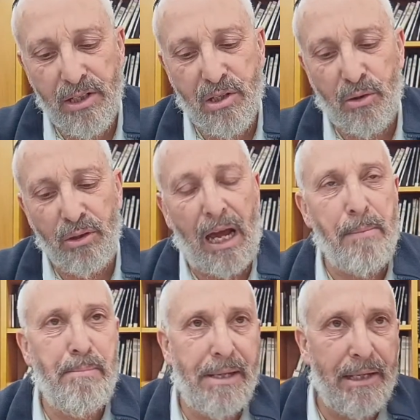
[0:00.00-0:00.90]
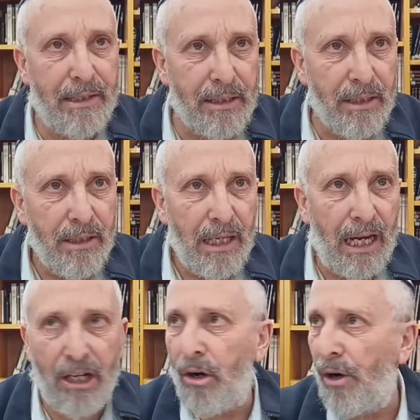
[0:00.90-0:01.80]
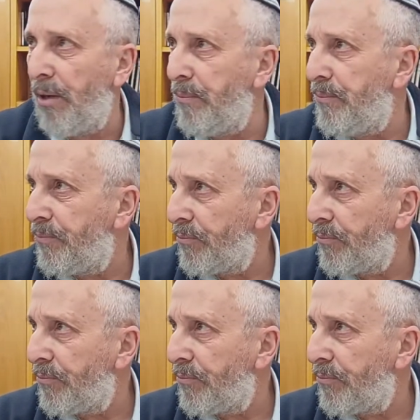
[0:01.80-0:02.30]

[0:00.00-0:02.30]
He's called Abir Haroim,